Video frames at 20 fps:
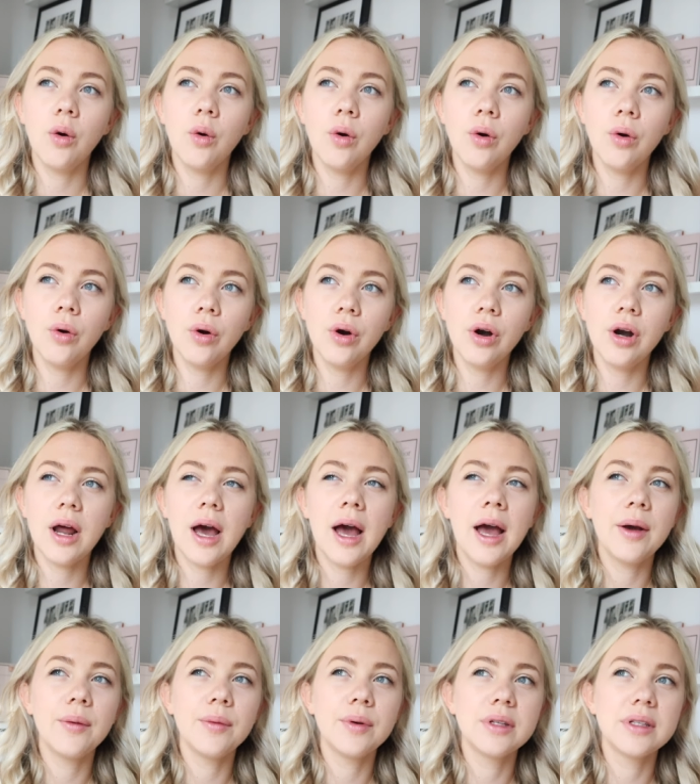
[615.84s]
or
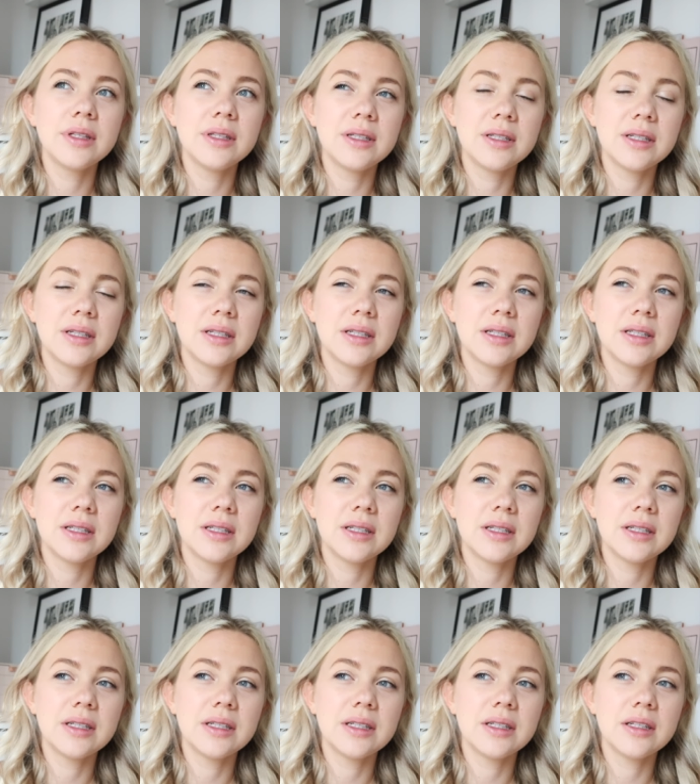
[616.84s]
I would
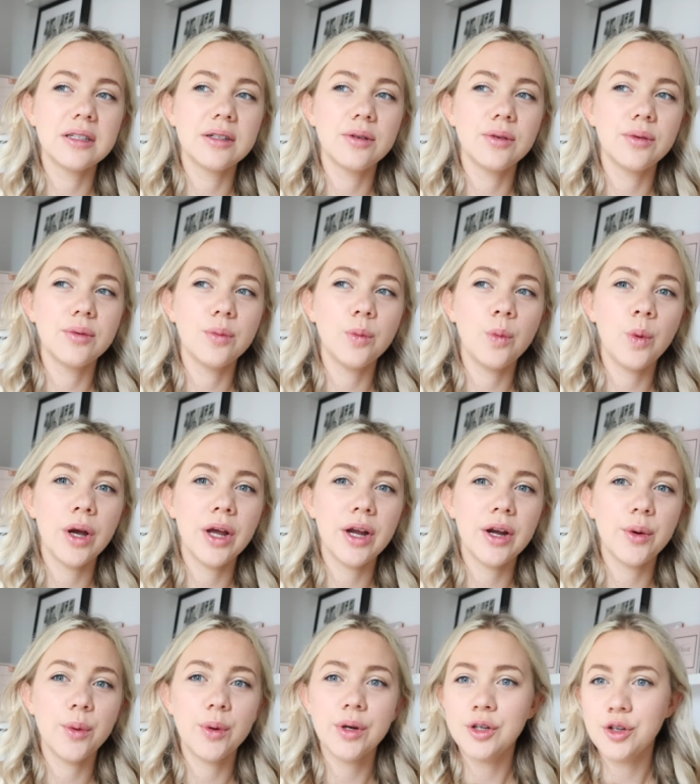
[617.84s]

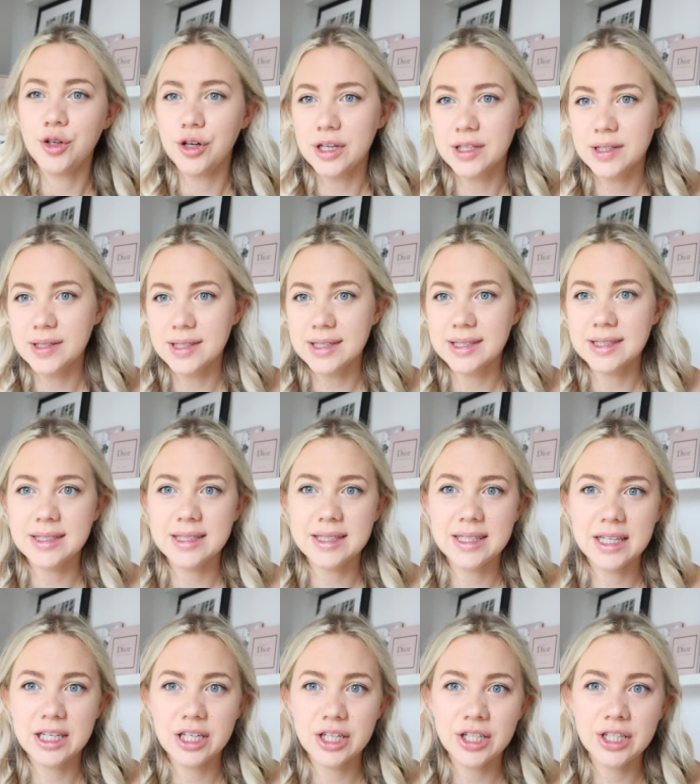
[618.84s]
wear a dress and
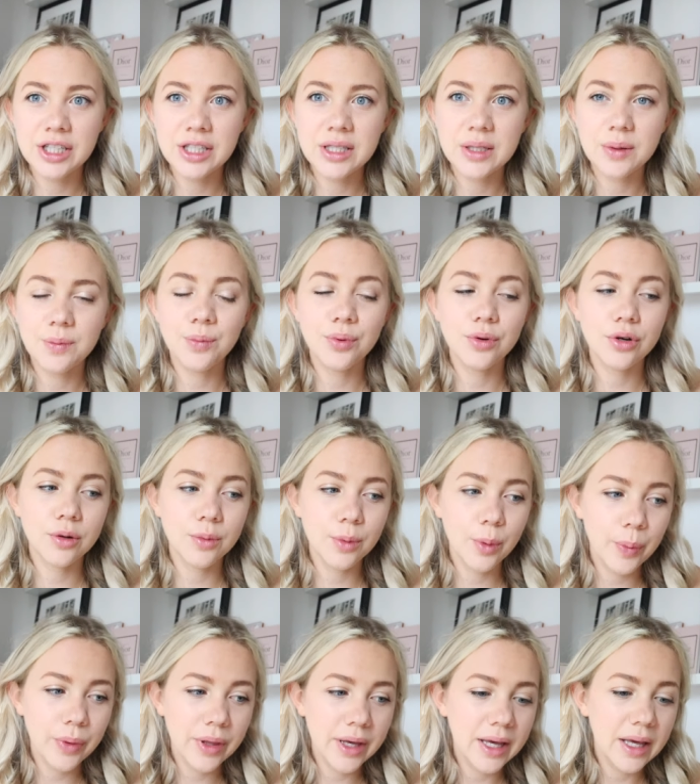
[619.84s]
sneakers
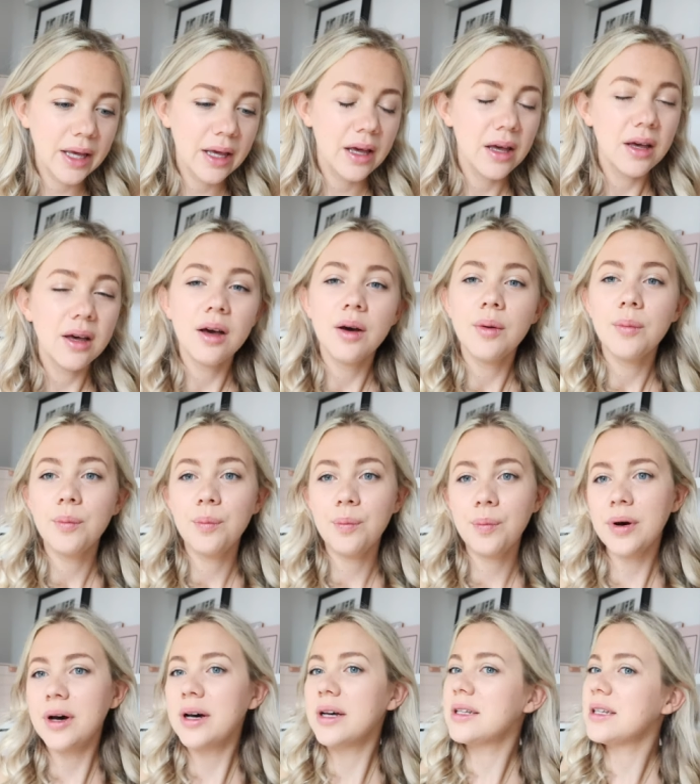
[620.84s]
probably.
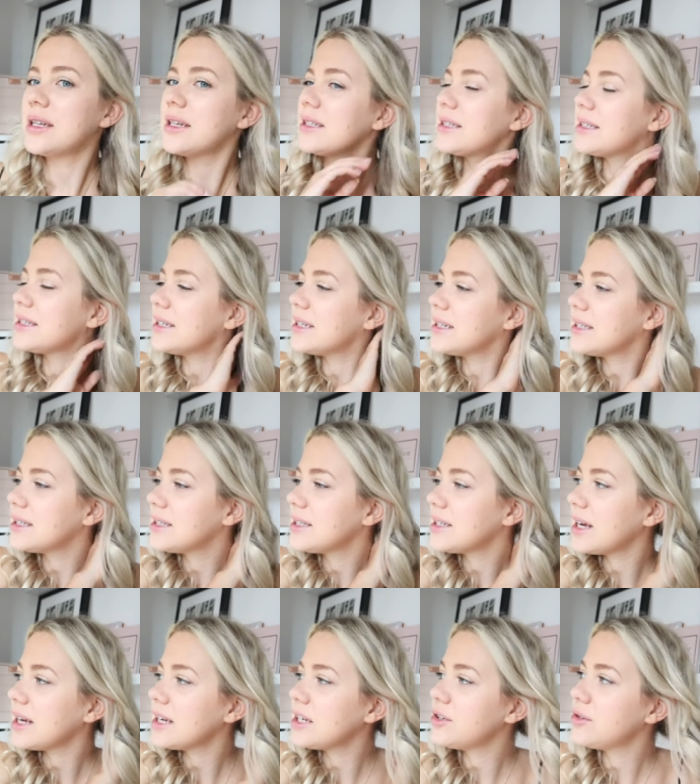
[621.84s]
But since
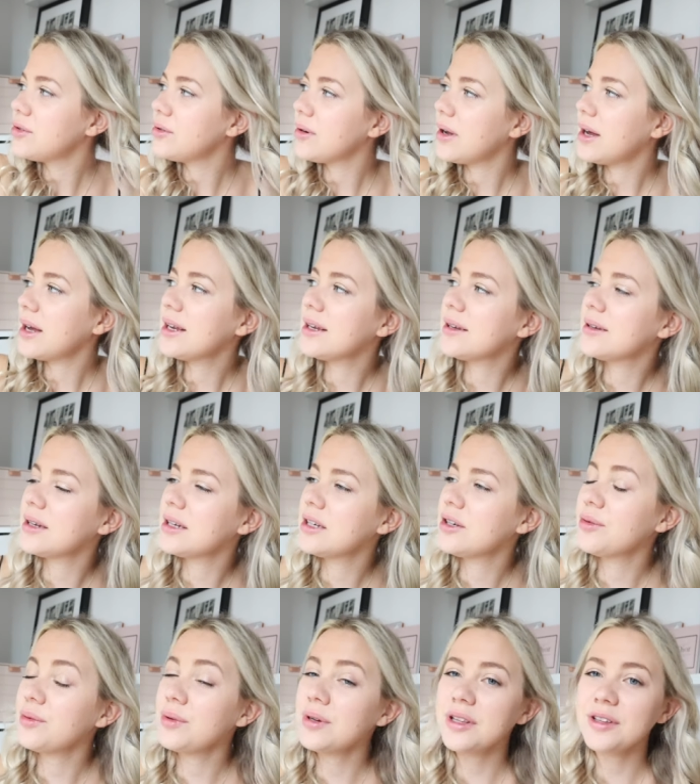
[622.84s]
I don't
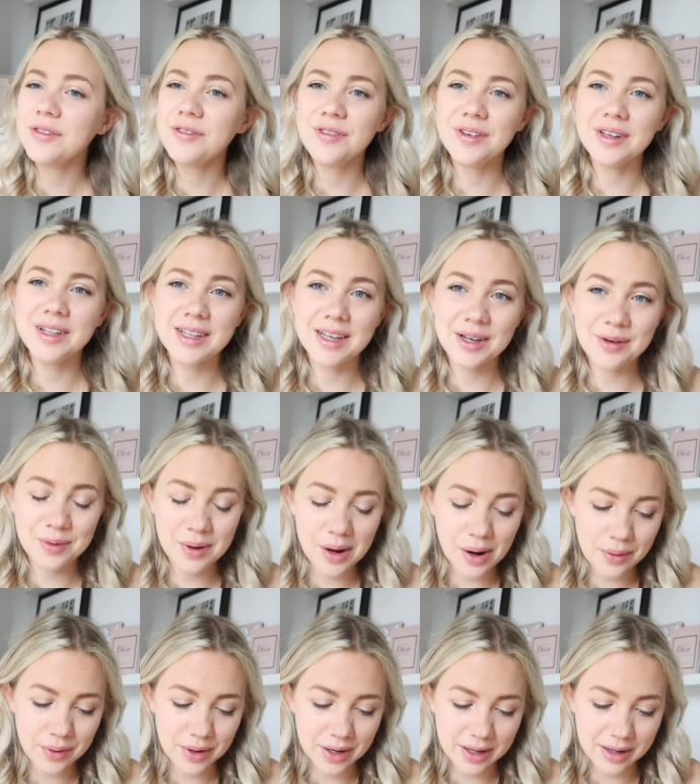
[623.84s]
really feel like
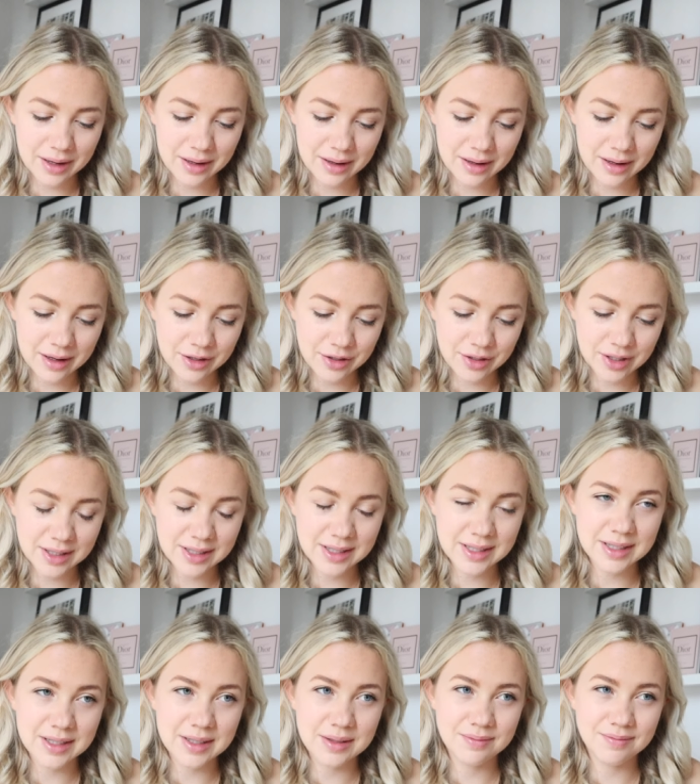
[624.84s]
wearing a
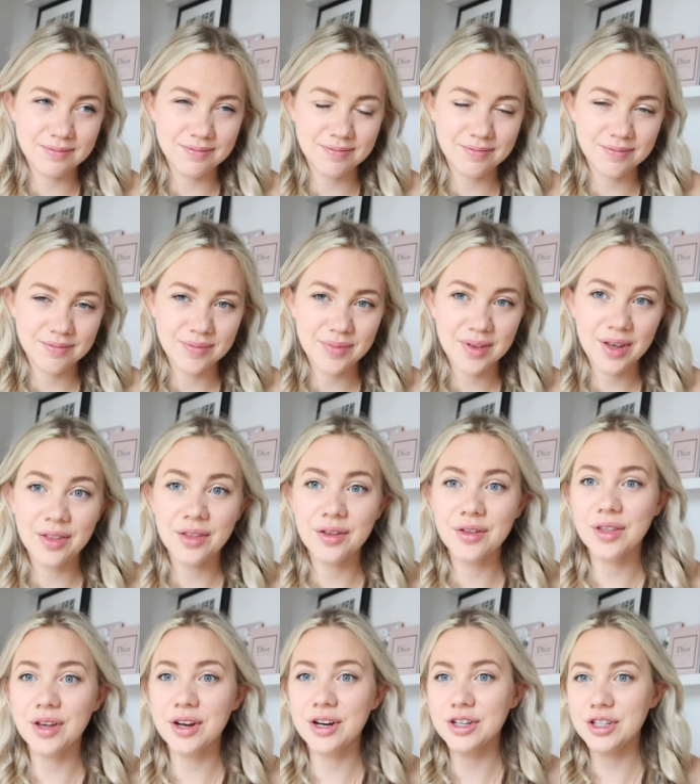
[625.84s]
dress, well,
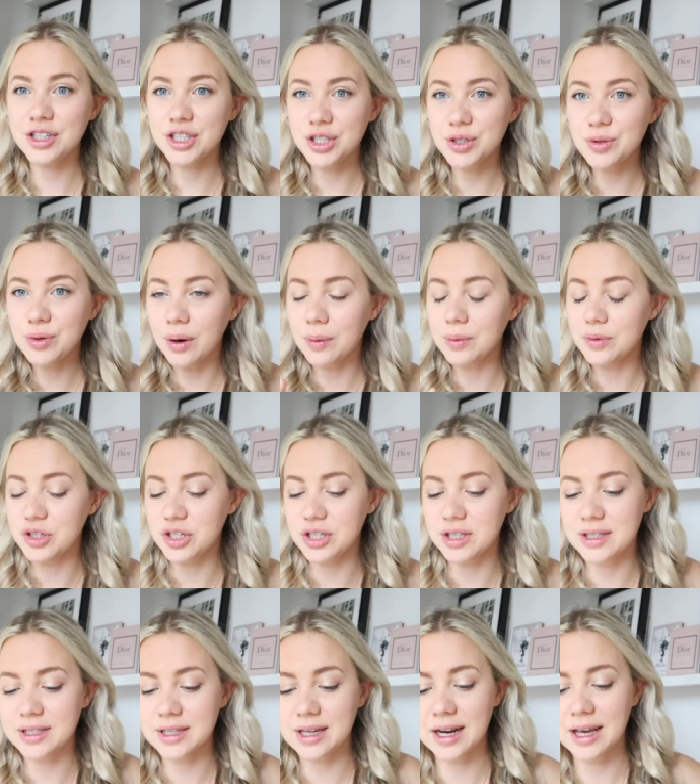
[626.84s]
there are two
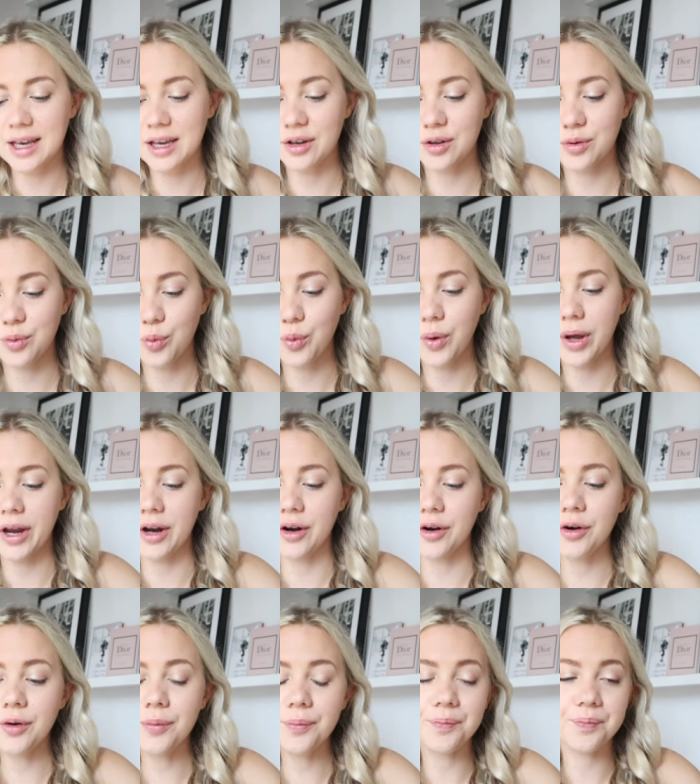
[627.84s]
options that I could
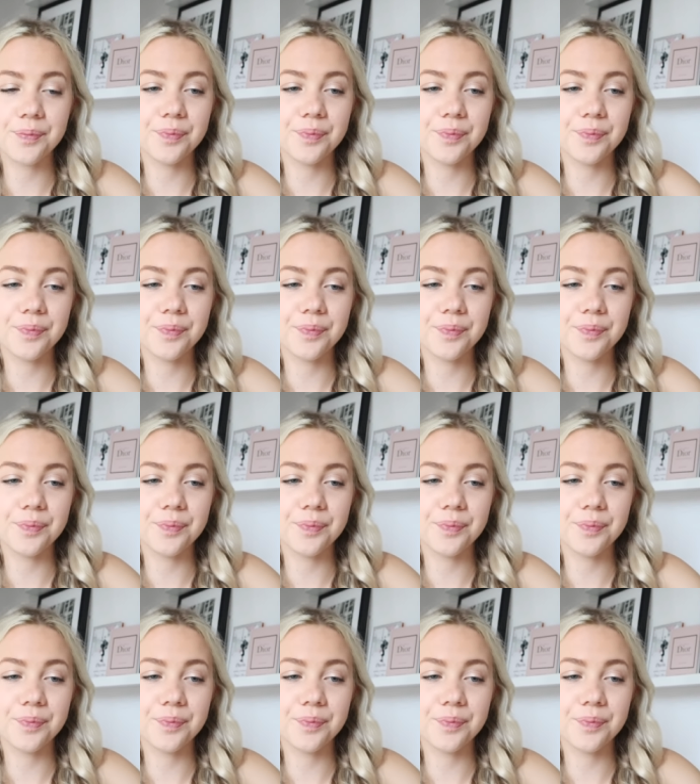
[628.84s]
wear.